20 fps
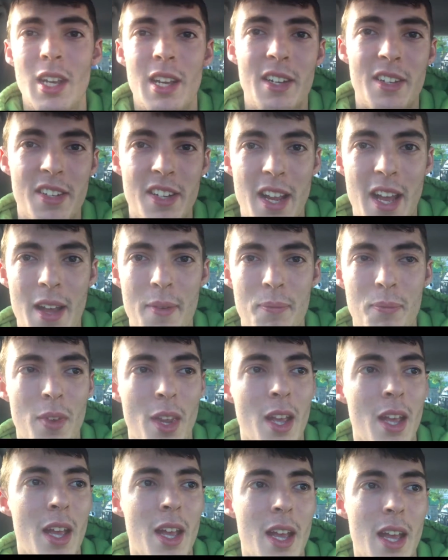And yeah.
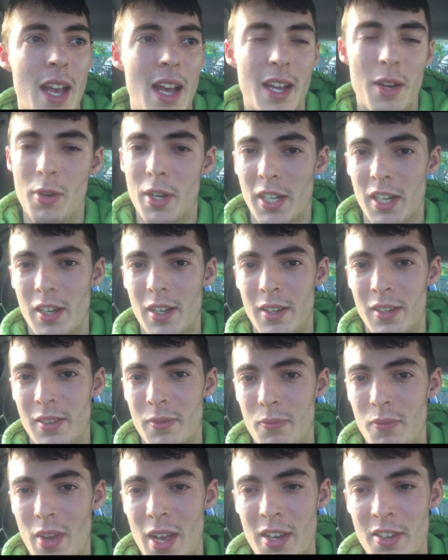Anyway
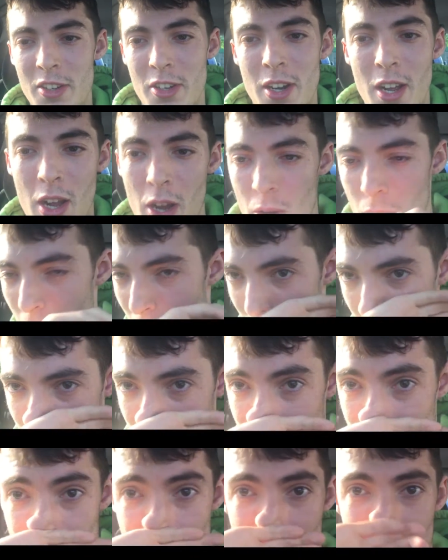guys, as you know,
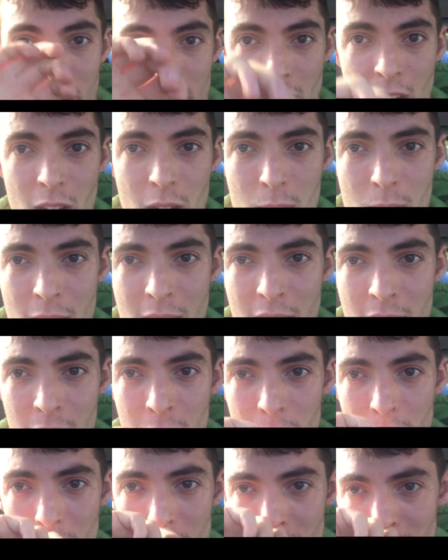I am travelling home
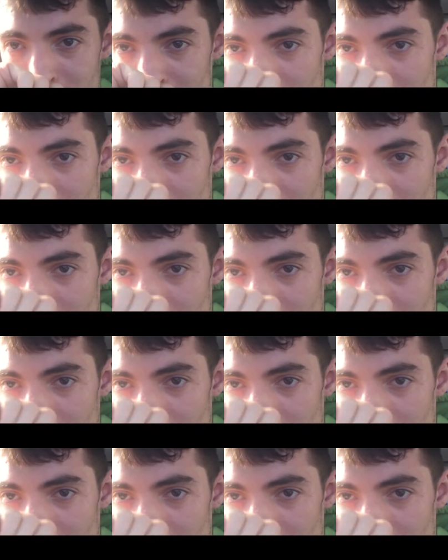now,